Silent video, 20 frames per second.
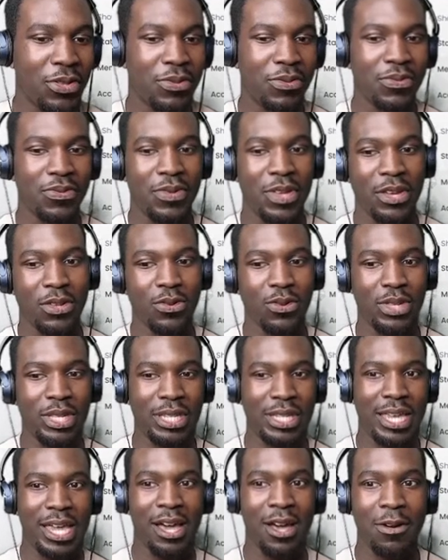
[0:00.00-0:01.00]
on, ignore
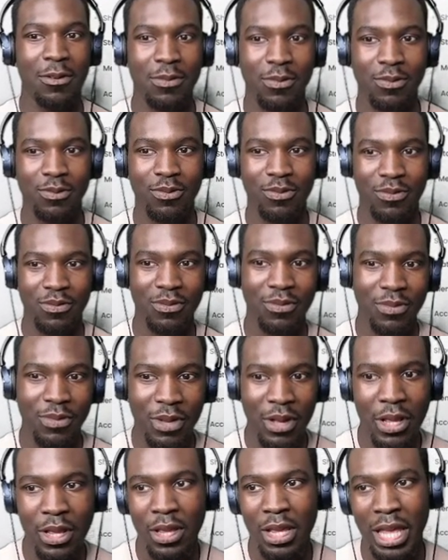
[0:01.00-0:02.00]
this account,
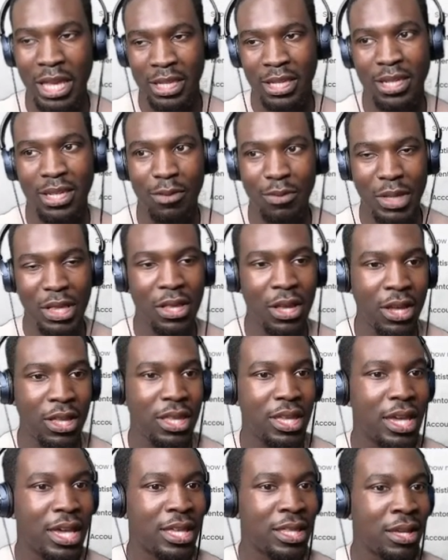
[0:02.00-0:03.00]
lessons have been
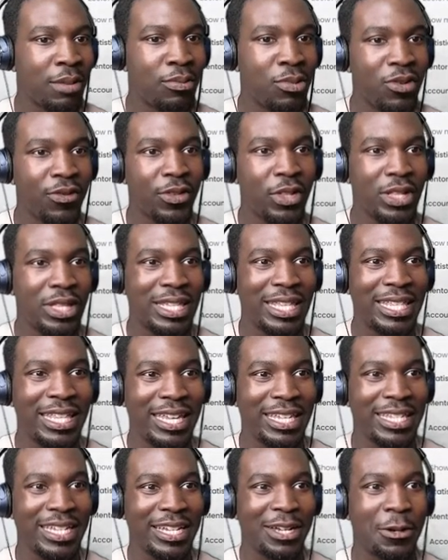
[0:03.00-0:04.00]
learned, and I'm moving on to the
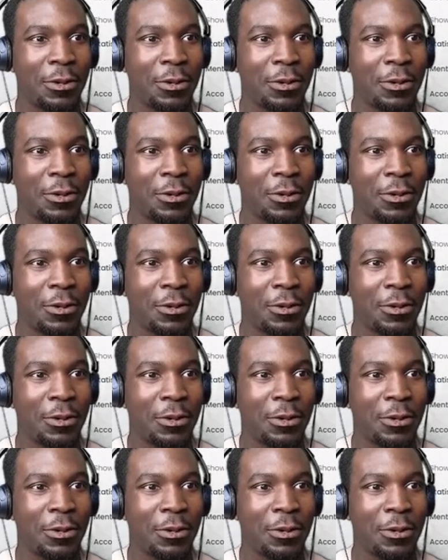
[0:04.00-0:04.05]
next